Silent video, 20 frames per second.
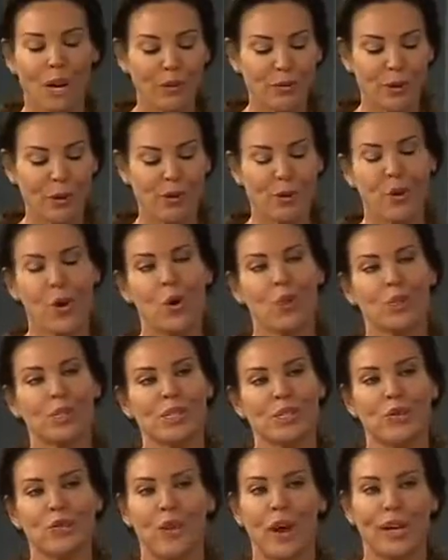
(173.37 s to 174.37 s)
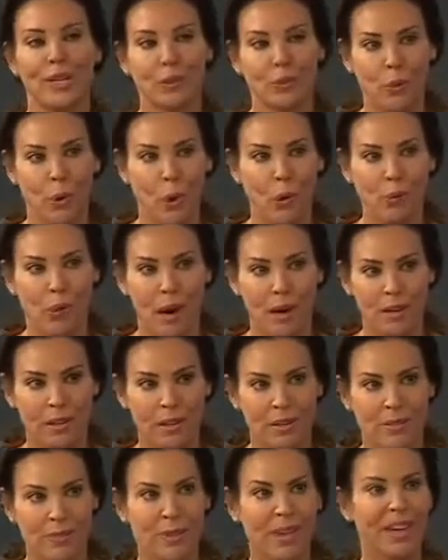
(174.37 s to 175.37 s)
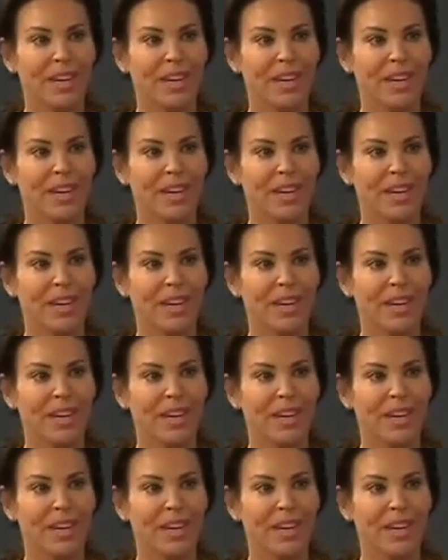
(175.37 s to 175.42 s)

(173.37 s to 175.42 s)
first goal was to find a role model.